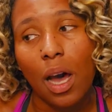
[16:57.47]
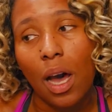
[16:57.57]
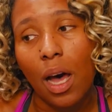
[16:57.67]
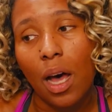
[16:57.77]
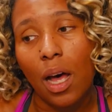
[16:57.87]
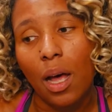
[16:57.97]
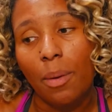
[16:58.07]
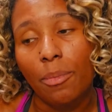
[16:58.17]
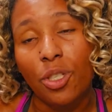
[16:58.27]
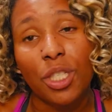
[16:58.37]

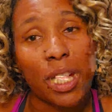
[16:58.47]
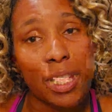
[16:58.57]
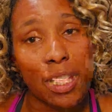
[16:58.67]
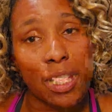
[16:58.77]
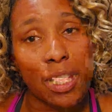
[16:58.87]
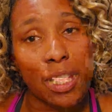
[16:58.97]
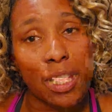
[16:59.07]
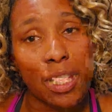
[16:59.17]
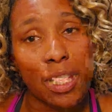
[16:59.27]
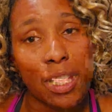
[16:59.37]
um Shannon about
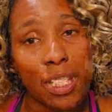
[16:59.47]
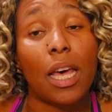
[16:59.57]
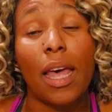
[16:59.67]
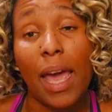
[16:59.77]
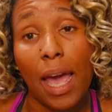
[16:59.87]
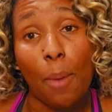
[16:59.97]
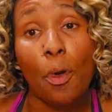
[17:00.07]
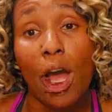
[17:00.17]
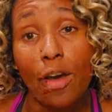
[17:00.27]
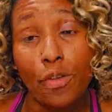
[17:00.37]
Shannon said that, hey, I'm
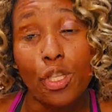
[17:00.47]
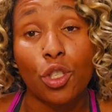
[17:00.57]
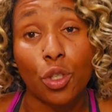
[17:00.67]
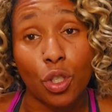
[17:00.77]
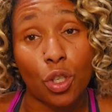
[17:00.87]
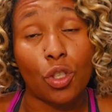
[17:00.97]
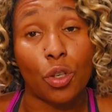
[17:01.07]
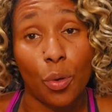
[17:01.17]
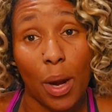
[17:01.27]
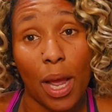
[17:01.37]
proud of you that you stood your
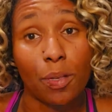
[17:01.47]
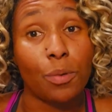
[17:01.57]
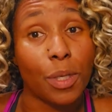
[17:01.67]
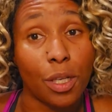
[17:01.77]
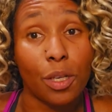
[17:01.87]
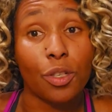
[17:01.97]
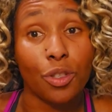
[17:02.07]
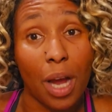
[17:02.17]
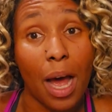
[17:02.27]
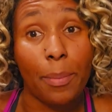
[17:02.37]
ground. You did a good
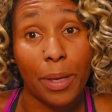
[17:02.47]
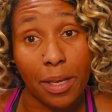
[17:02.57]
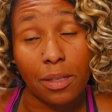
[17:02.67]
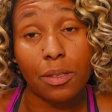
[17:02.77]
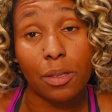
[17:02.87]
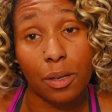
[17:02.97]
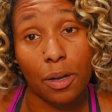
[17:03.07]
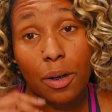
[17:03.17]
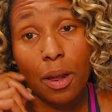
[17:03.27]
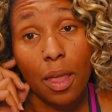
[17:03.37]
job against
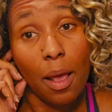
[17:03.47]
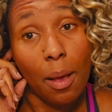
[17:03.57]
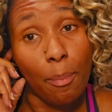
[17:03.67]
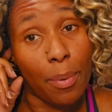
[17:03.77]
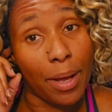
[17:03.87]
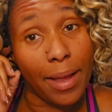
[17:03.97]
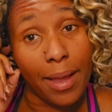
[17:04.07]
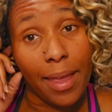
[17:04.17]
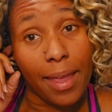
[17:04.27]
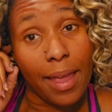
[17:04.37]
her,
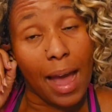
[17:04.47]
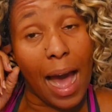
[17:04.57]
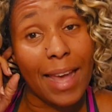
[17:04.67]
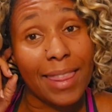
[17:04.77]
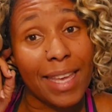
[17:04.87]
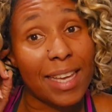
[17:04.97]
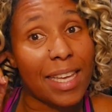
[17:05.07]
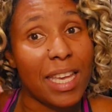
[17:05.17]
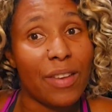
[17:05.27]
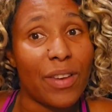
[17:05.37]
but I think
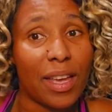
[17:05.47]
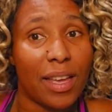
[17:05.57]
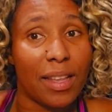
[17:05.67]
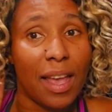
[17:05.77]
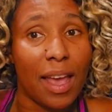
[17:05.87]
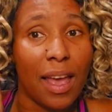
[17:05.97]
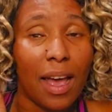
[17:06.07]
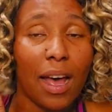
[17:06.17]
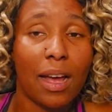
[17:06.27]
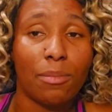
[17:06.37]
even
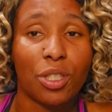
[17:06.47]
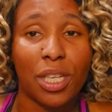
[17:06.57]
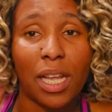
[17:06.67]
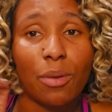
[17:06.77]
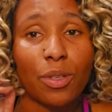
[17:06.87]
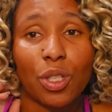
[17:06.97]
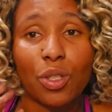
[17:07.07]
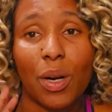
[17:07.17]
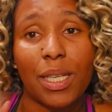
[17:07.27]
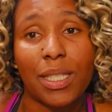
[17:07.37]
um, Shannon was just
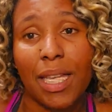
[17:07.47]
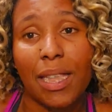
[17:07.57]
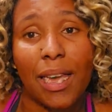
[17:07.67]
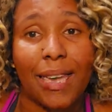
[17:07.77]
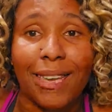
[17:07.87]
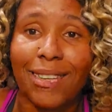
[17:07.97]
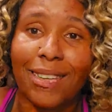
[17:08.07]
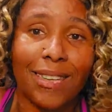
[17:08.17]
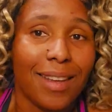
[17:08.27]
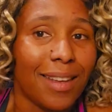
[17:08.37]
trying to say, like,
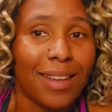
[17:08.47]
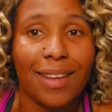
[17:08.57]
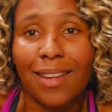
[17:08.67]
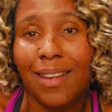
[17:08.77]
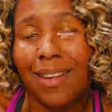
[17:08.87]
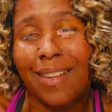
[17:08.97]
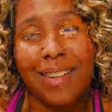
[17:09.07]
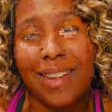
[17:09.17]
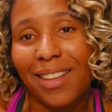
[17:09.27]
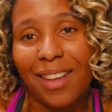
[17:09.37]

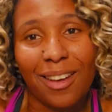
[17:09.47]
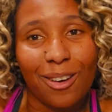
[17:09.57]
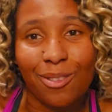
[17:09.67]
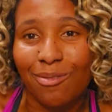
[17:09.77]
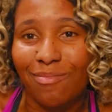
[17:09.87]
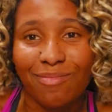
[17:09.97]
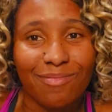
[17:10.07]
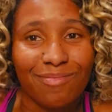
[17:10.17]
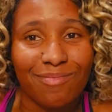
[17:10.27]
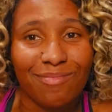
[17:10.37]
you know,
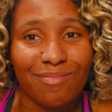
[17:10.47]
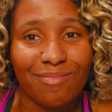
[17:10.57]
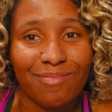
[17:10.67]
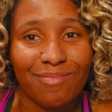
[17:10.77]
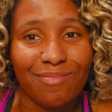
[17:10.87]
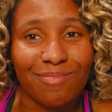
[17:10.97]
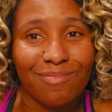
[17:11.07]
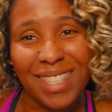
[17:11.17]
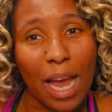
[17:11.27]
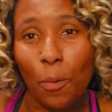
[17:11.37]

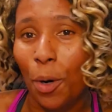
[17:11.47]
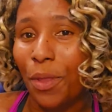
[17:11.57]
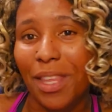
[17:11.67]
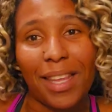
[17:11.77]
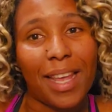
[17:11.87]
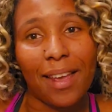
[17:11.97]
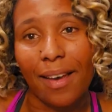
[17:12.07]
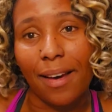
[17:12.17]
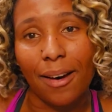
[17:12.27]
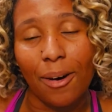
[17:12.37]
it's not worth it. Let it
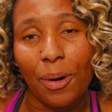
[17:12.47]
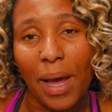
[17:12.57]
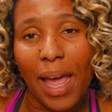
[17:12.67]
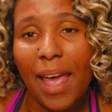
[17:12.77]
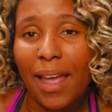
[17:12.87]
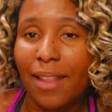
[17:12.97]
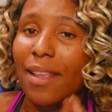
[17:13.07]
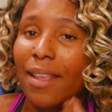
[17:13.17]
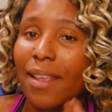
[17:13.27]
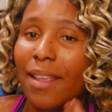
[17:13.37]
go. And
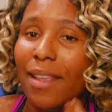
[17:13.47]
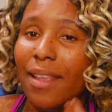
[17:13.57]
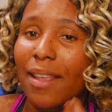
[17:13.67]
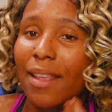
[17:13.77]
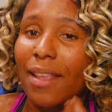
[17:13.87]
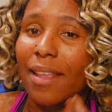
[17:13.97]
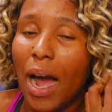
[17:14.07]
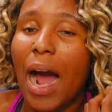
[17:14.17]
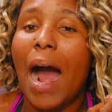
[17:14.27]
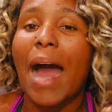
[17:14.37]
you know,
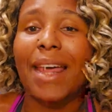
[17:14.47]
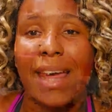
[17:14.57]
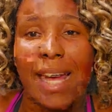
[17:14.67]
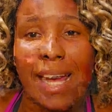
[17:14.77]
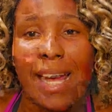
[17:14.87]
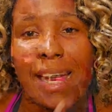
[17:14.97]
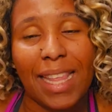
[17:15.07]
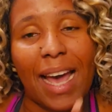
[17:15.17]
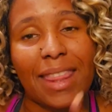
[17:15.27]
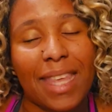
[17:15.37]
I think, and
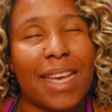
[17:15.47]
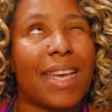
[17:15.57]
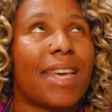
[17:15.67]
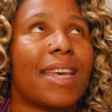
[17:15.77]
I think,